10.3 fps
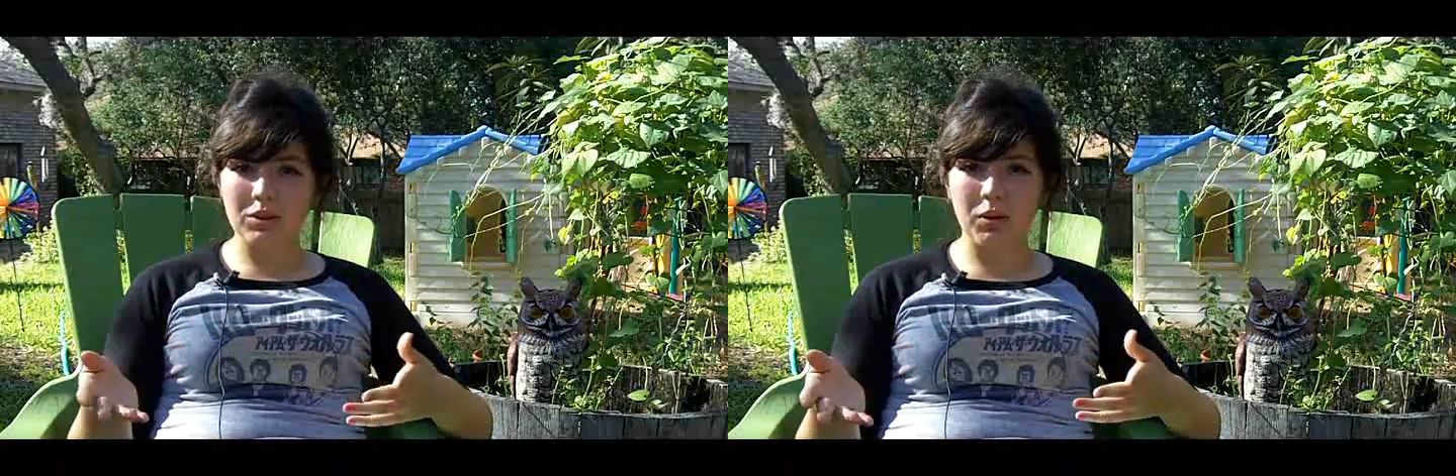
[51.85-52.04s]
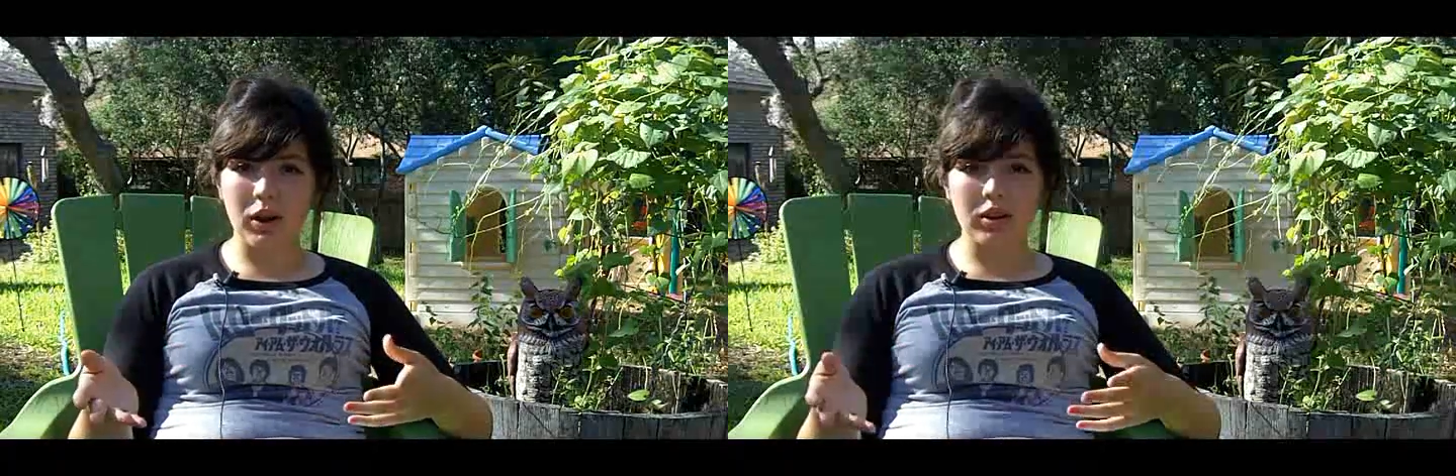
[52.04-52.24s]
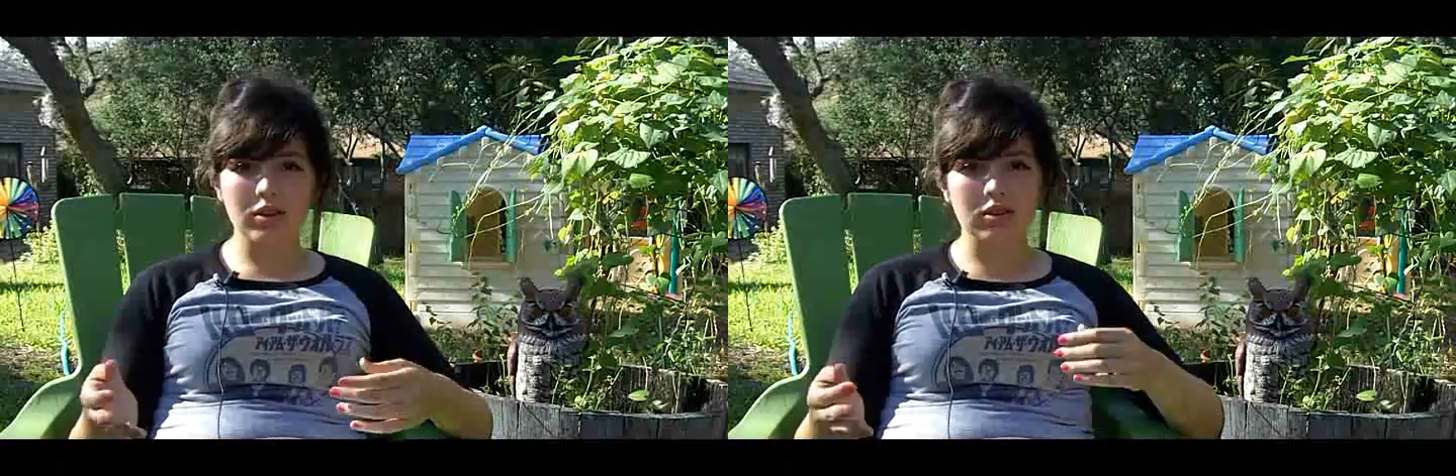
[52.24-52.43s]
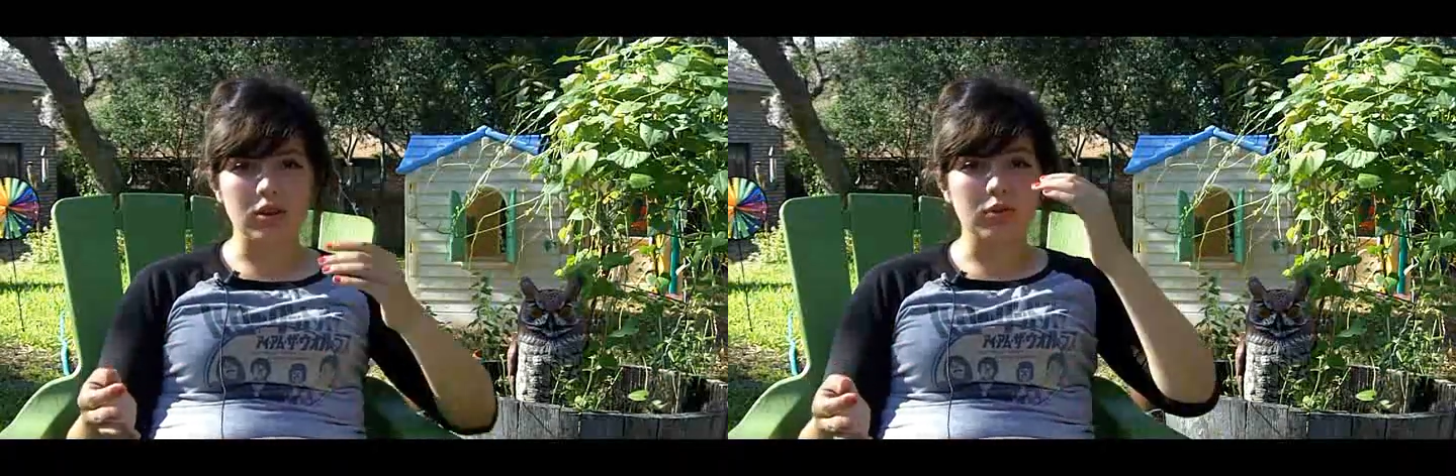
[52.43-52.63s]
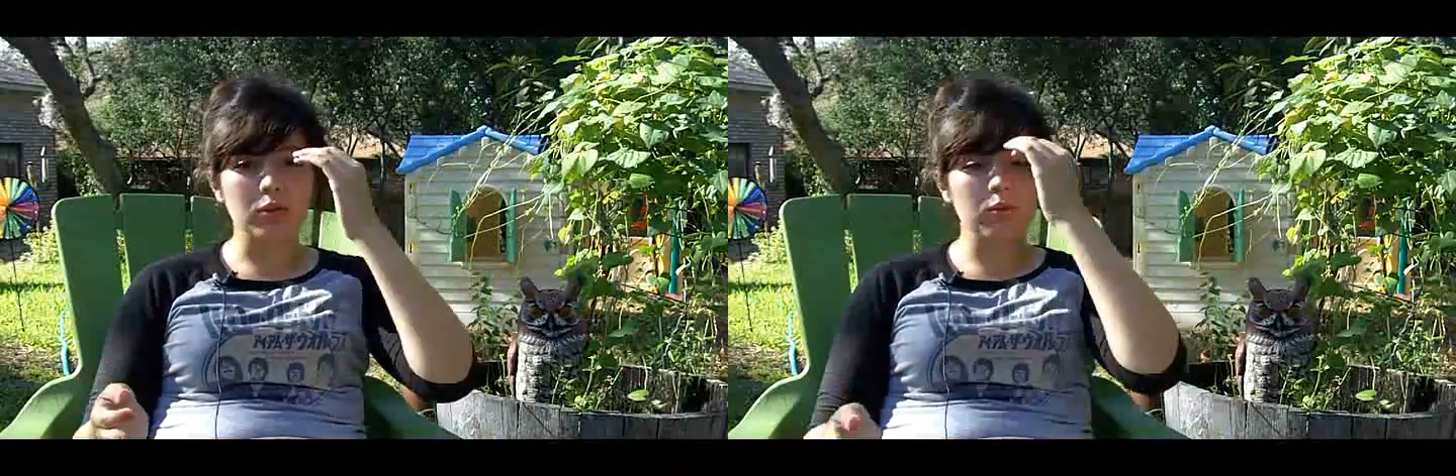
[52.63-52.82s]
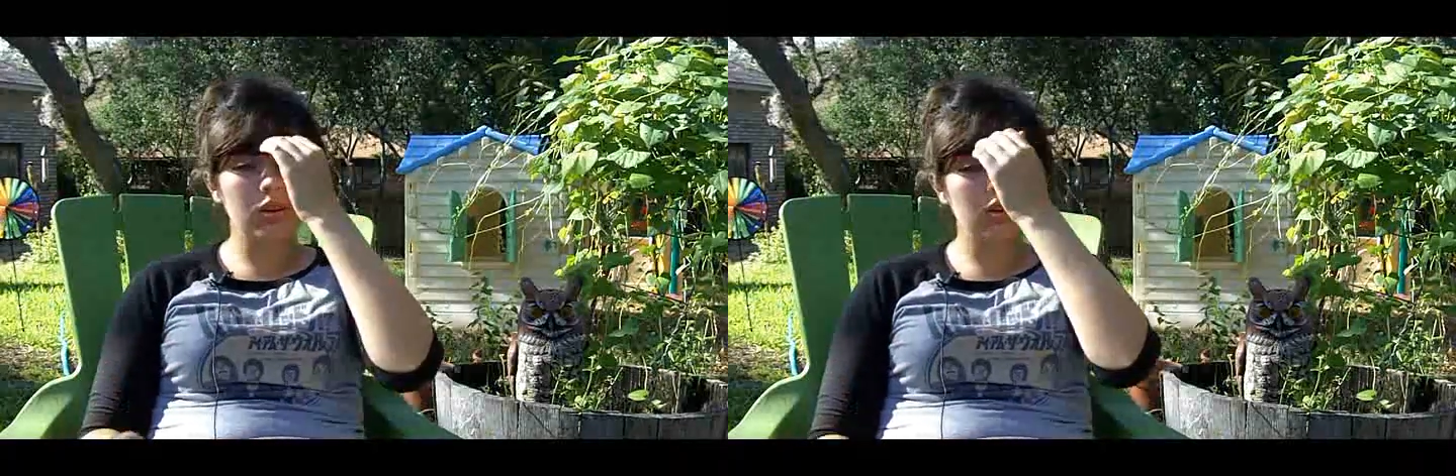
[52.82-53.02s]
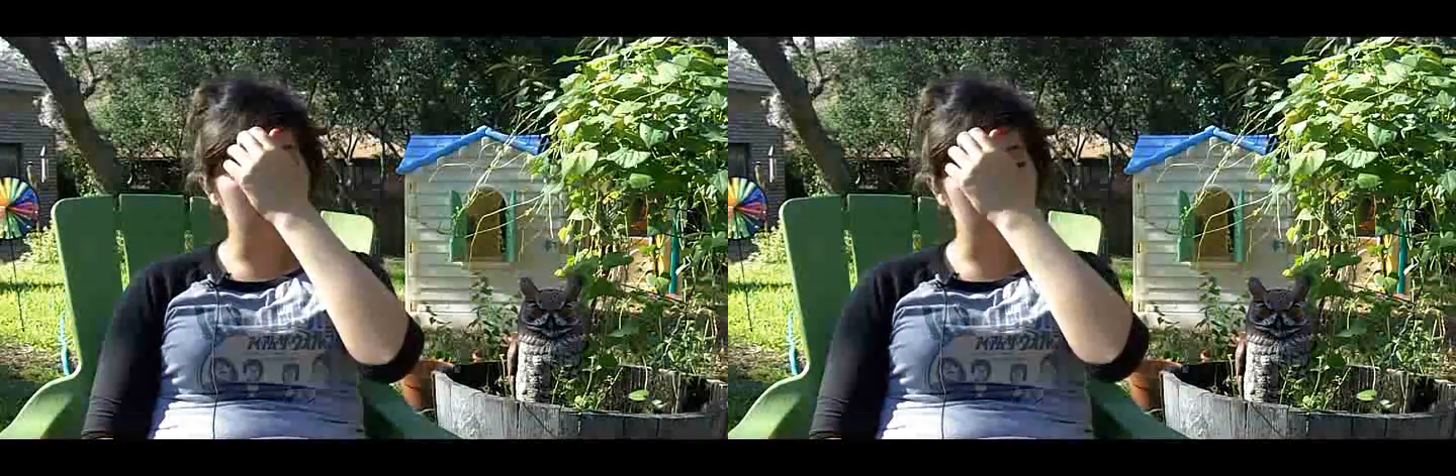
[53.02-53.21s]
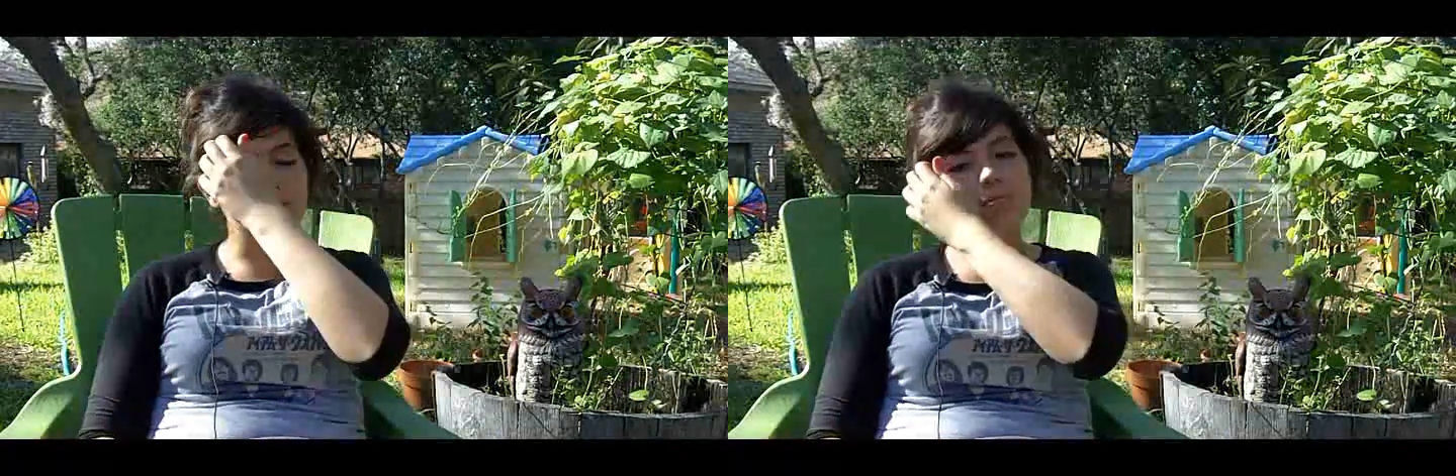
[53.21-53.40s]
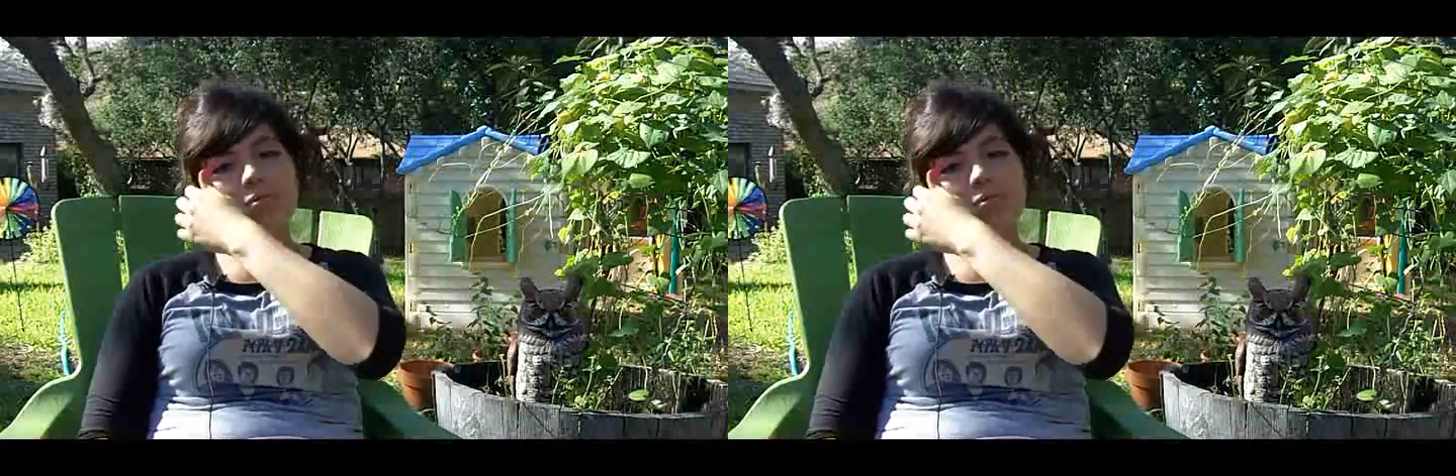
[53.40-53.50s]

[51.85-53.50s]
of the parks. So if you want